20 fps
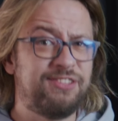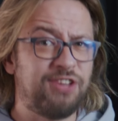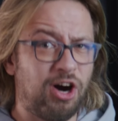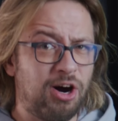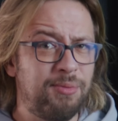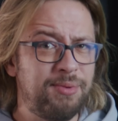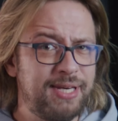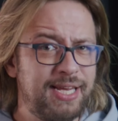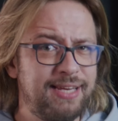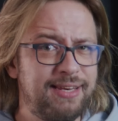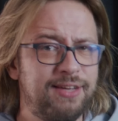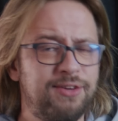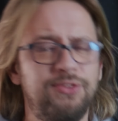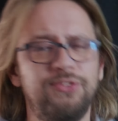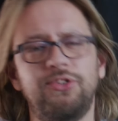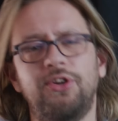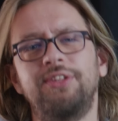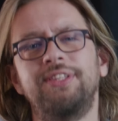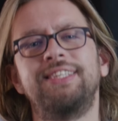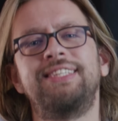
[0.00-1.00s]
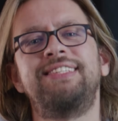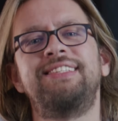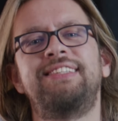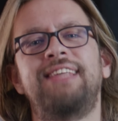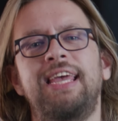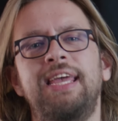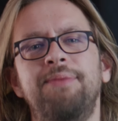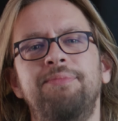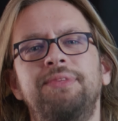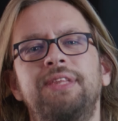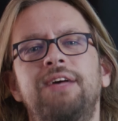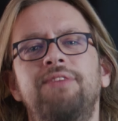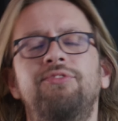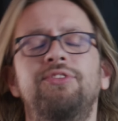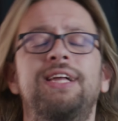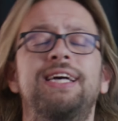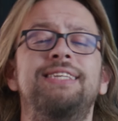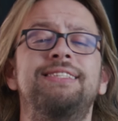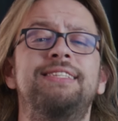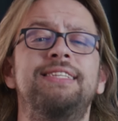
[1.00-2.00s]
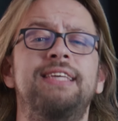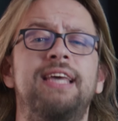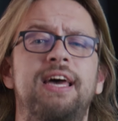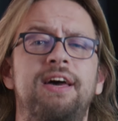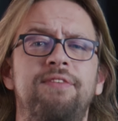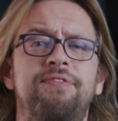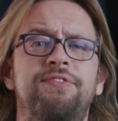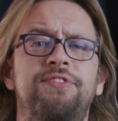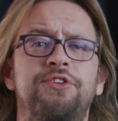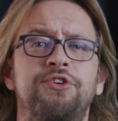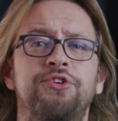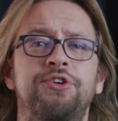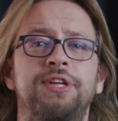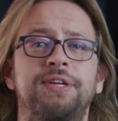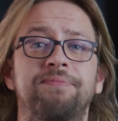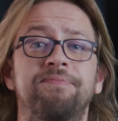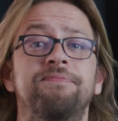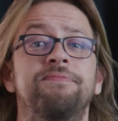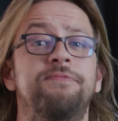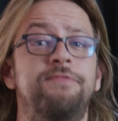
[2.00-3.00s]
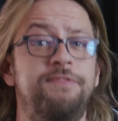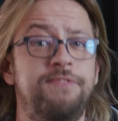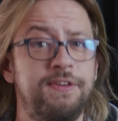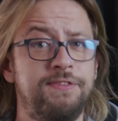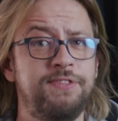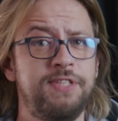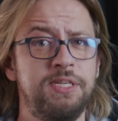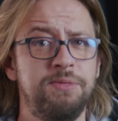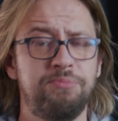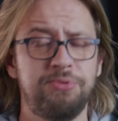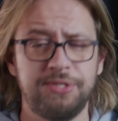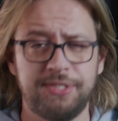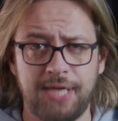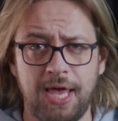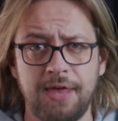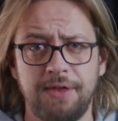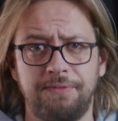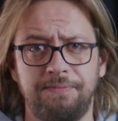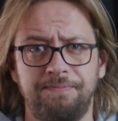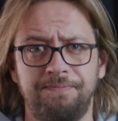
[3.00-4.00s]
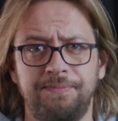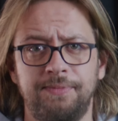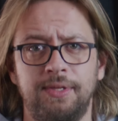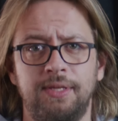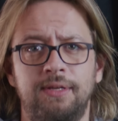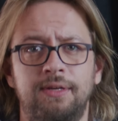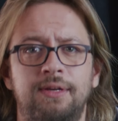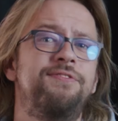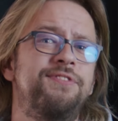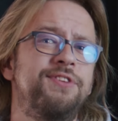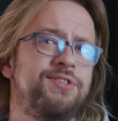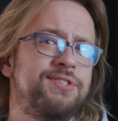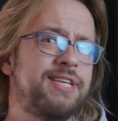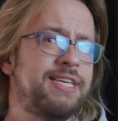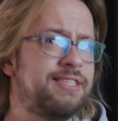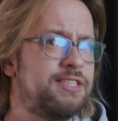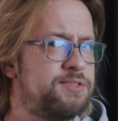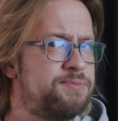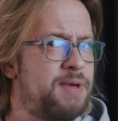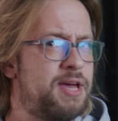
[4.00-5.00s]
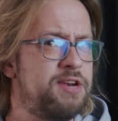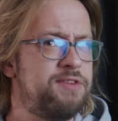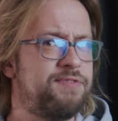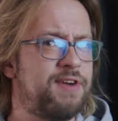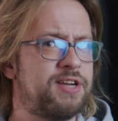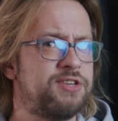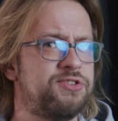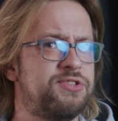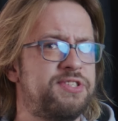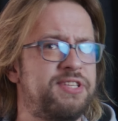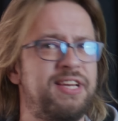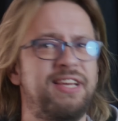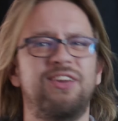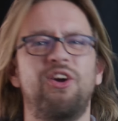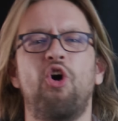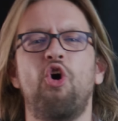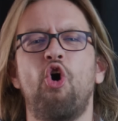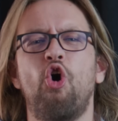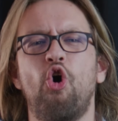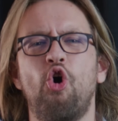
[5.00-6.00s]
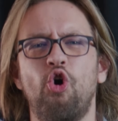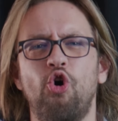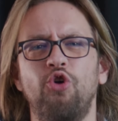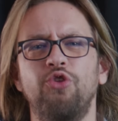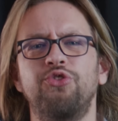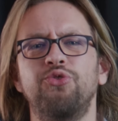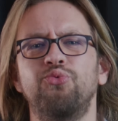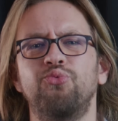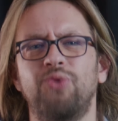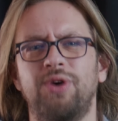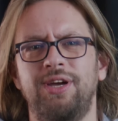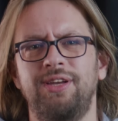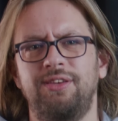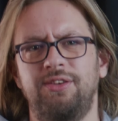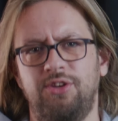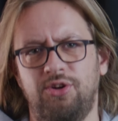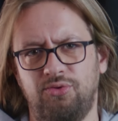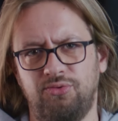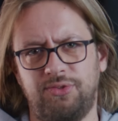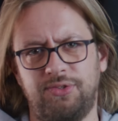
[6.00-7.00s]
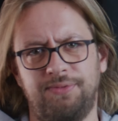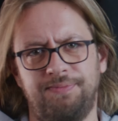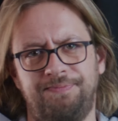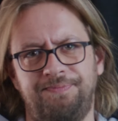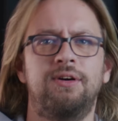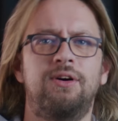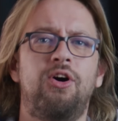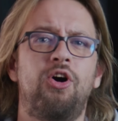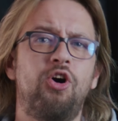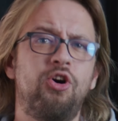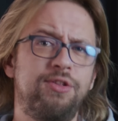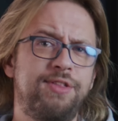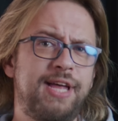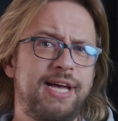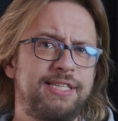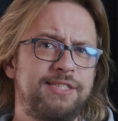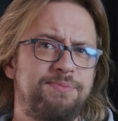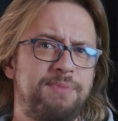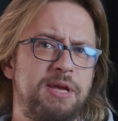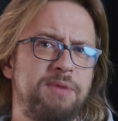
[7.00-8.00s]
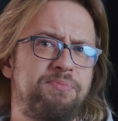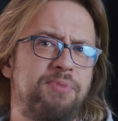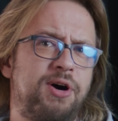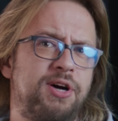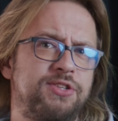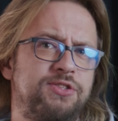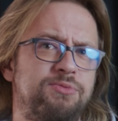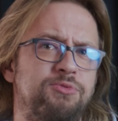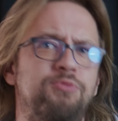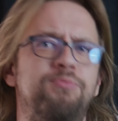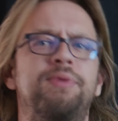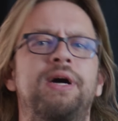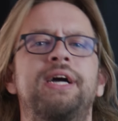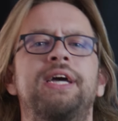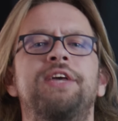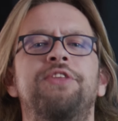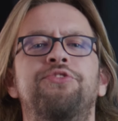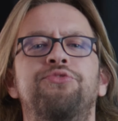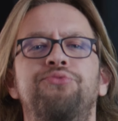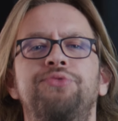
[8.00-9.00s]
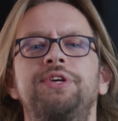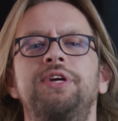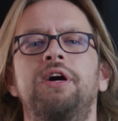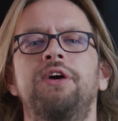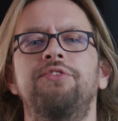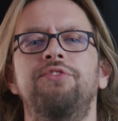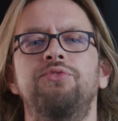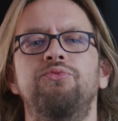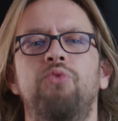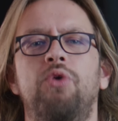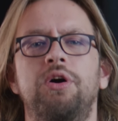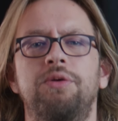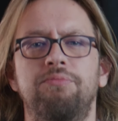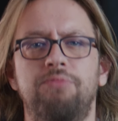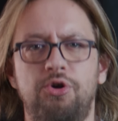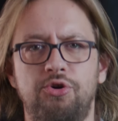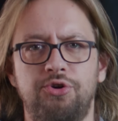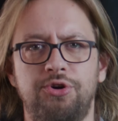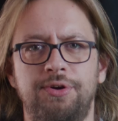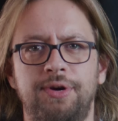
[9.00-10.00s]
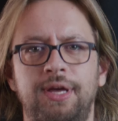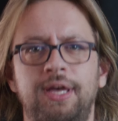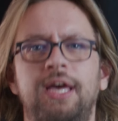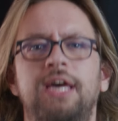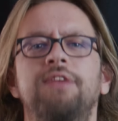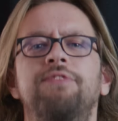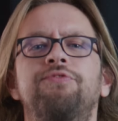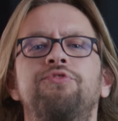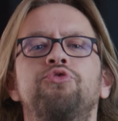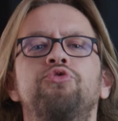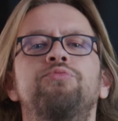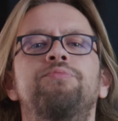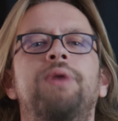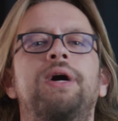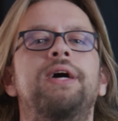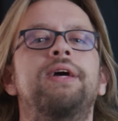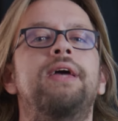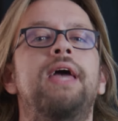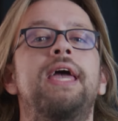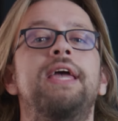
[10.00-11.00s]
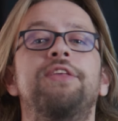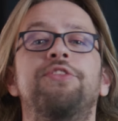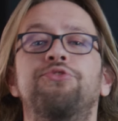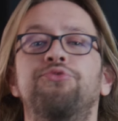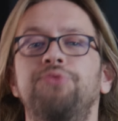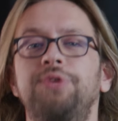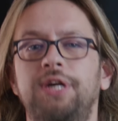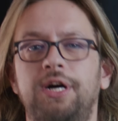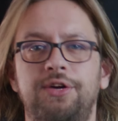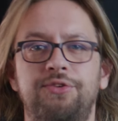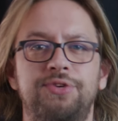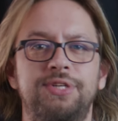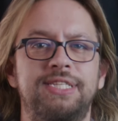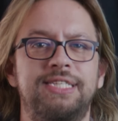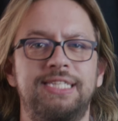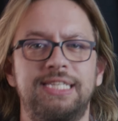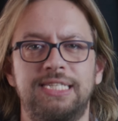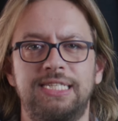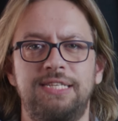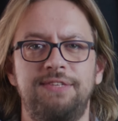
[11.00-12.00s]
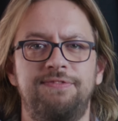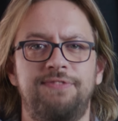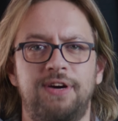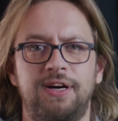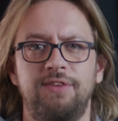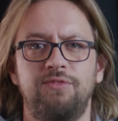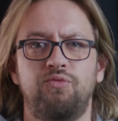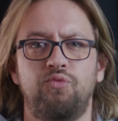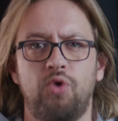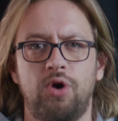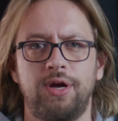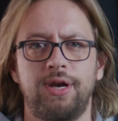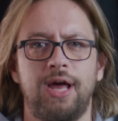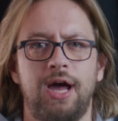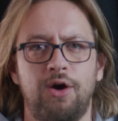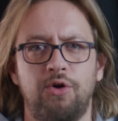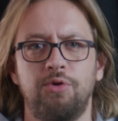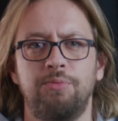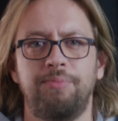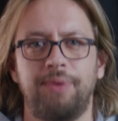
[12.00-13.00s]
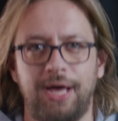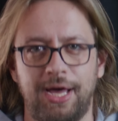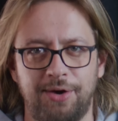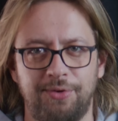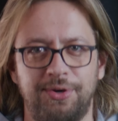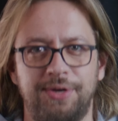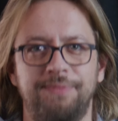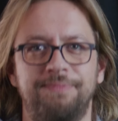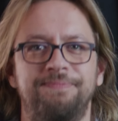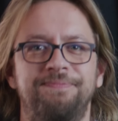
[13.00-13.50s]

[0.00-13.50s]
dominate hills on the same level as the F30, 15%. Feels like this manufacturer is hitting all the right notes. All that's made possible by a 300-watt motor and fueled by a 365 watt-hour battery.